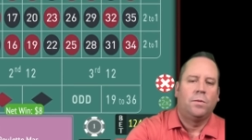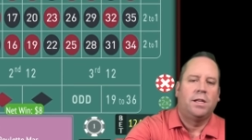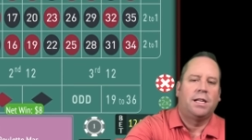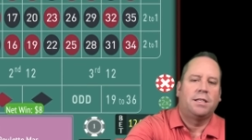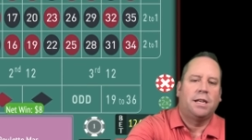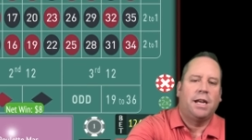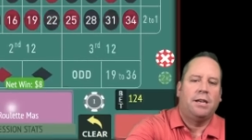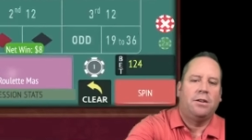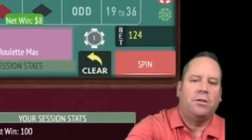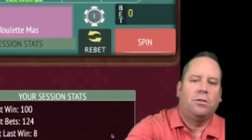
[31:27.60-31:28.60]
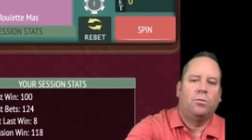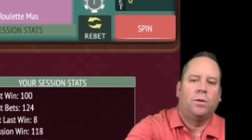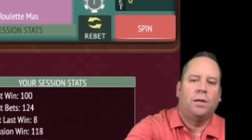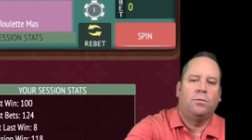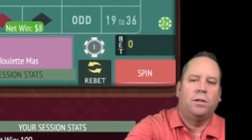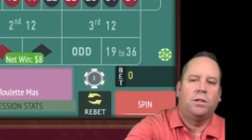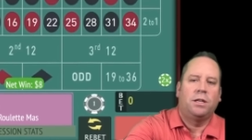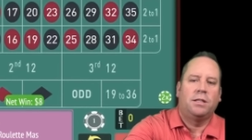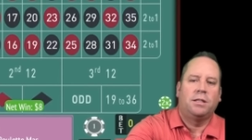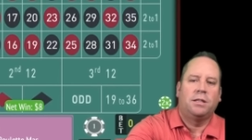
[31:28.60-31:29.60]
And that's an $8 win, which
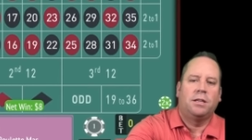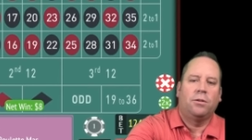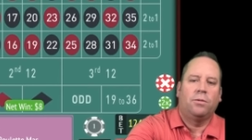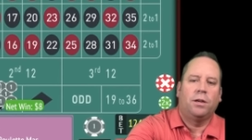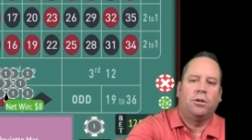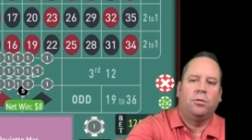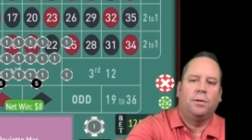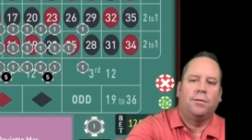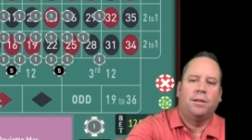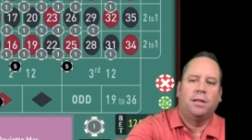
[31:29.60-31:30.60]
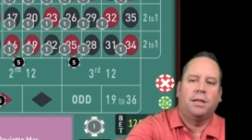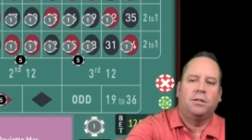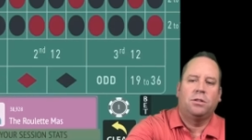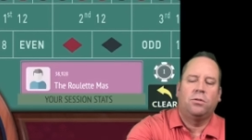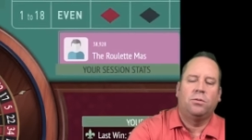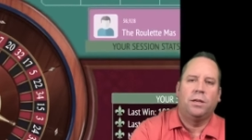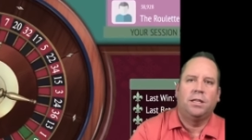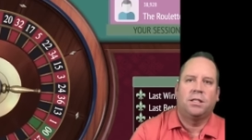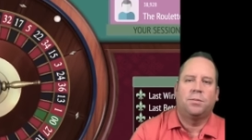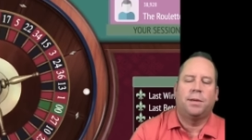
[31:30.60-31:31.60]
doesn't uh, recoup everything, so no
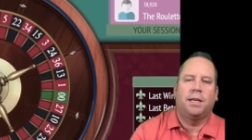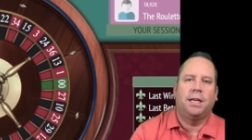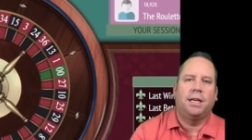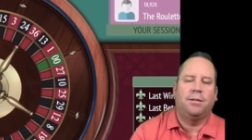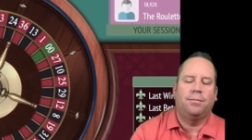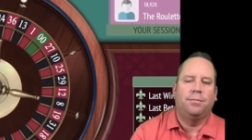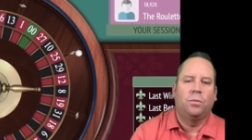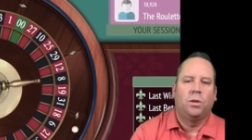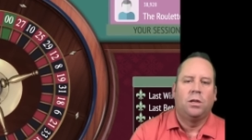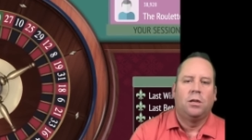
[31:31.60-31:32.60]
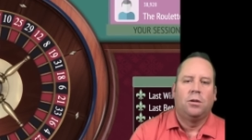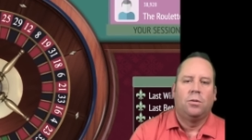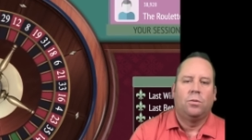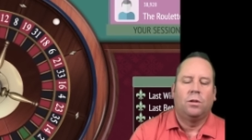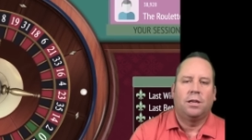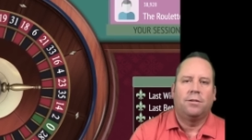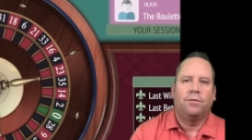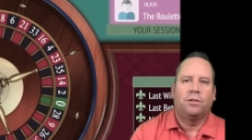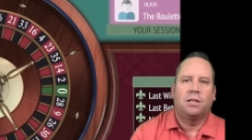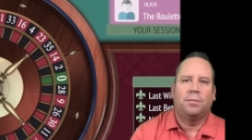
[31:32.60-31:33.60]
just spent spin again. We're looking
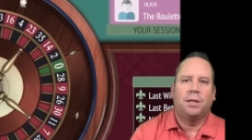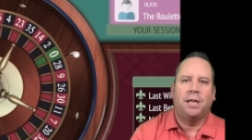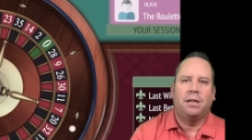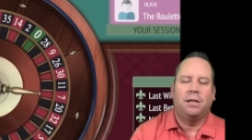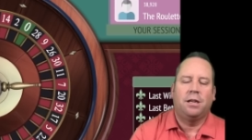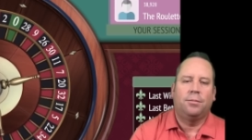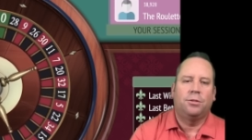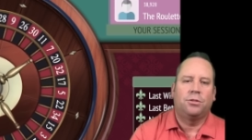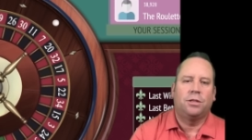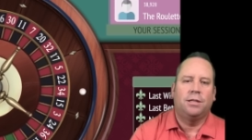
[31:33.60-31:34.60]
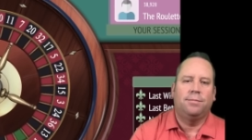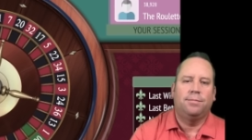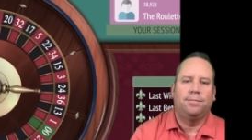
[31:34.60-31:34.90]
for something in a double street.